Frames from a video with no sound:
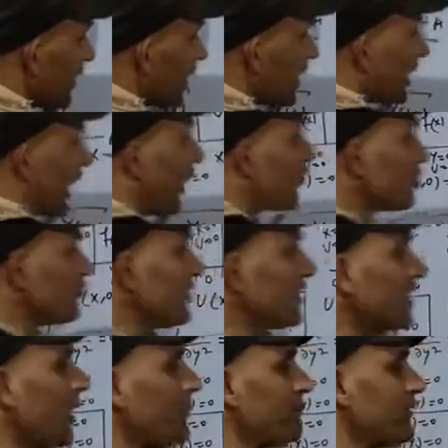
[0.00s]
Now you will
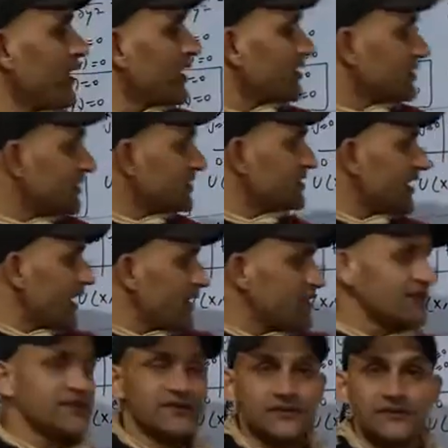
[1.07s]
compare this and
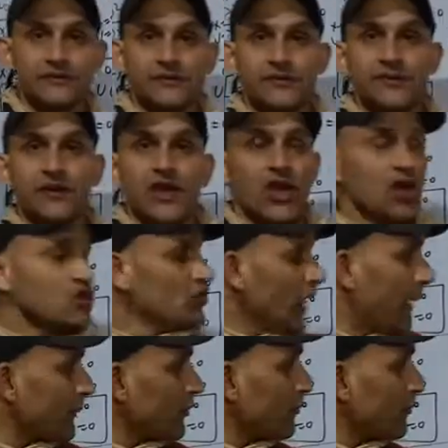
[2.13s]
this. You have to